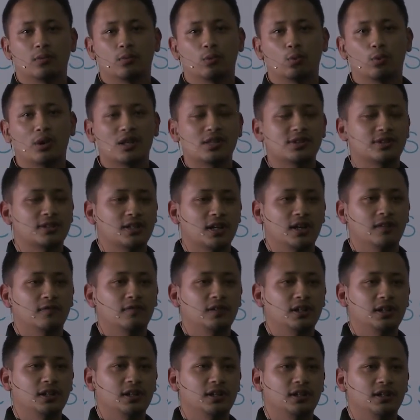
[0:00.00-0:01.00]
once
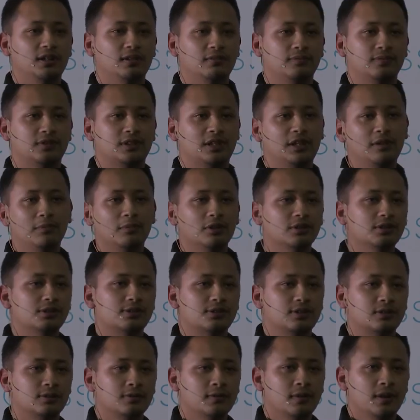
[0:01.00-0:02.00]
every 3
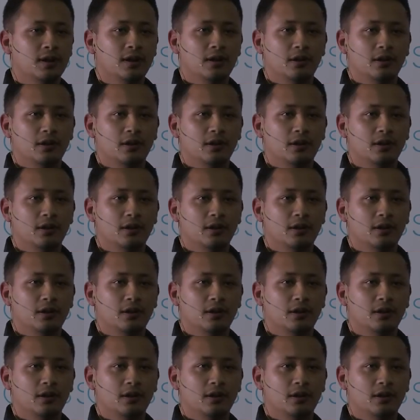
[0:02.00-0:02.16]
months,